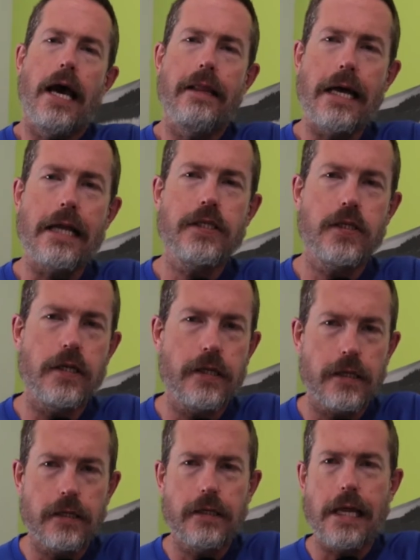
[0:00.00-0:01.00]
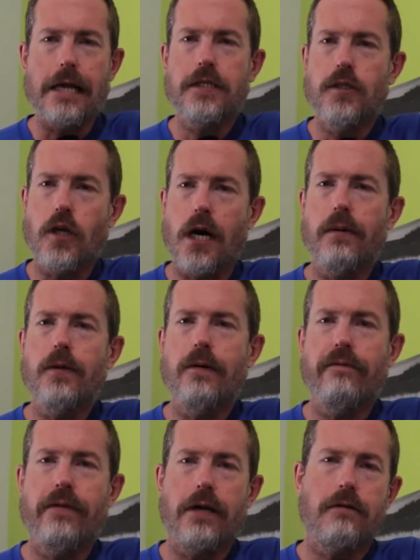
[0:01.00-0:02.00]
And that's the that's the domino
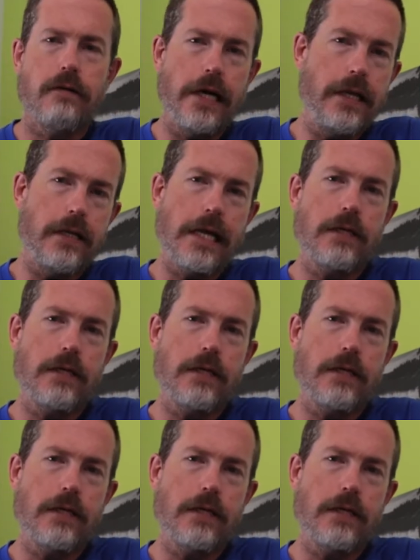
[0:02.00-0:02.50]
effect, right?